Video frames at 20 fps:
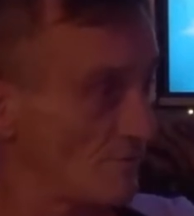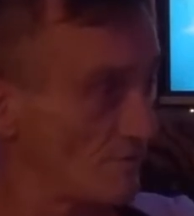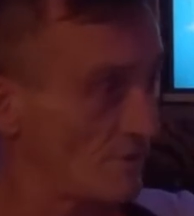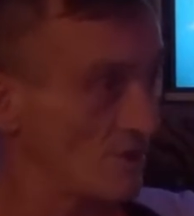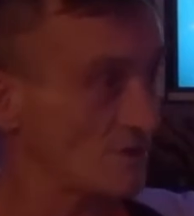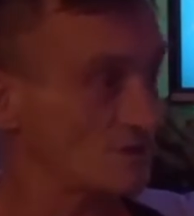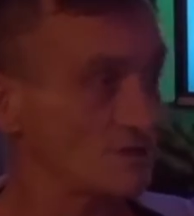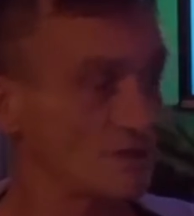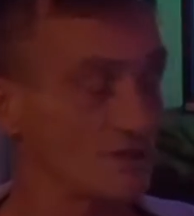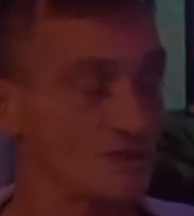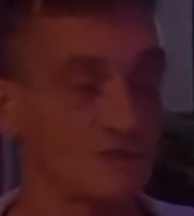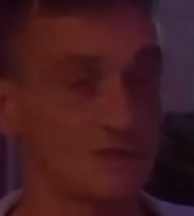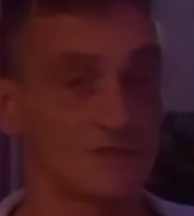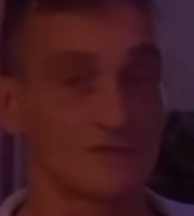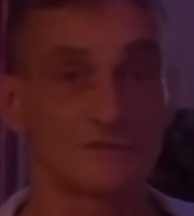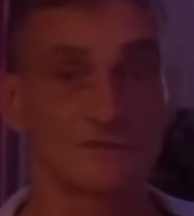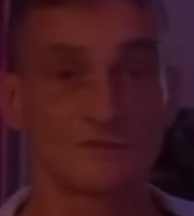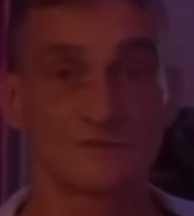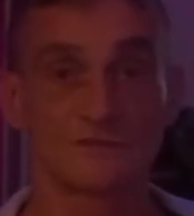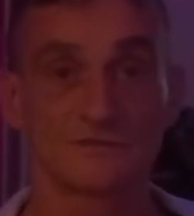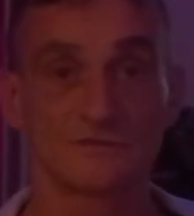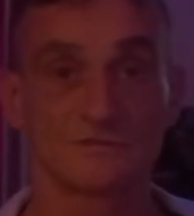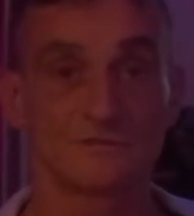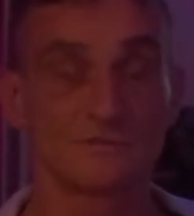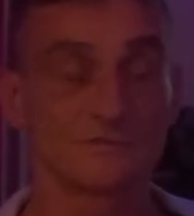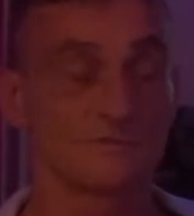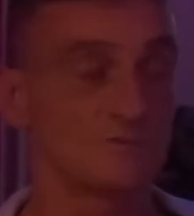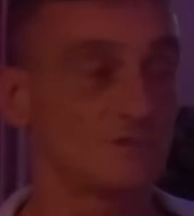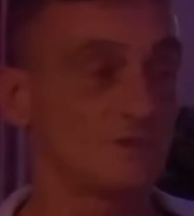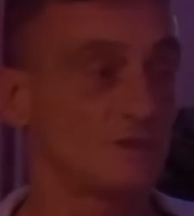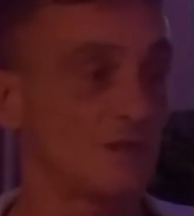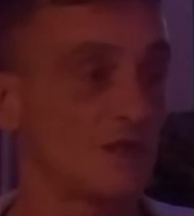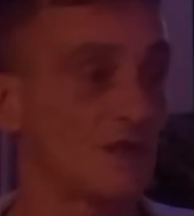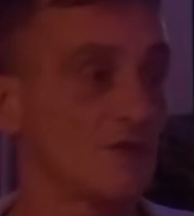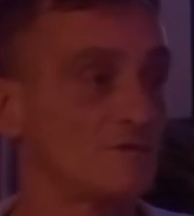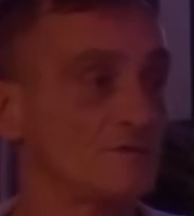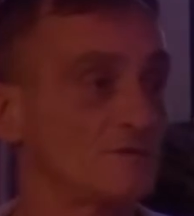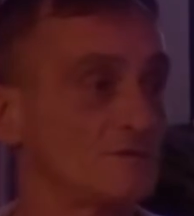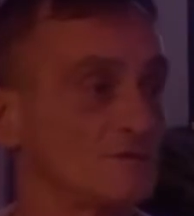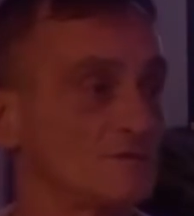13 years, you know.
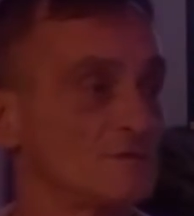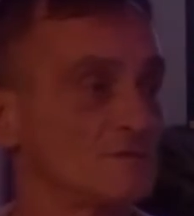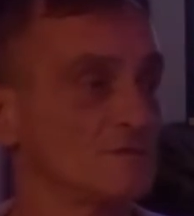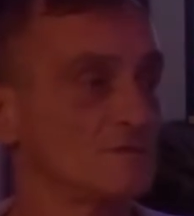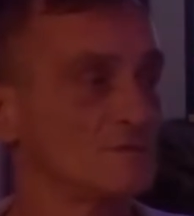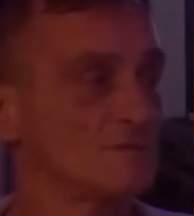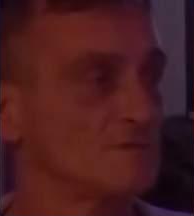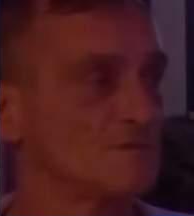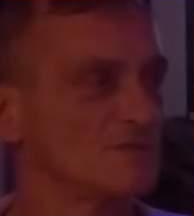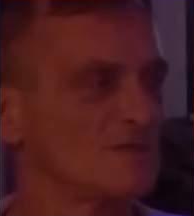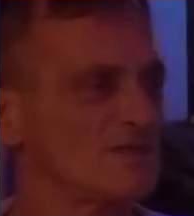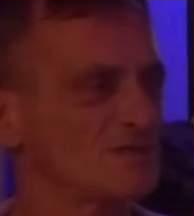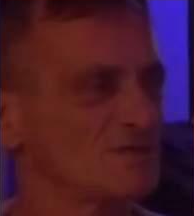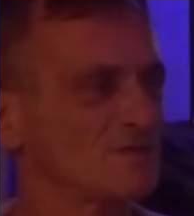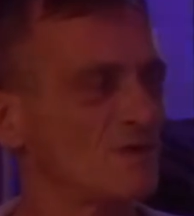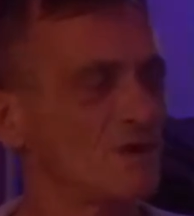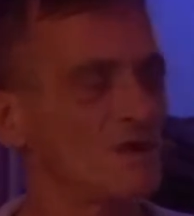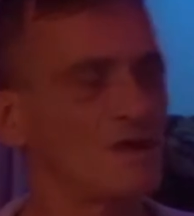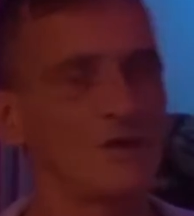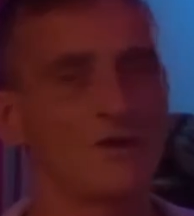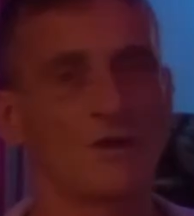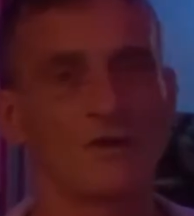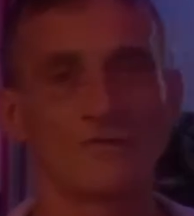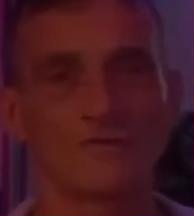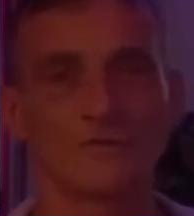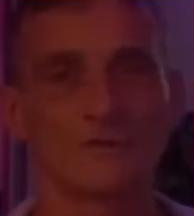So it's quite a long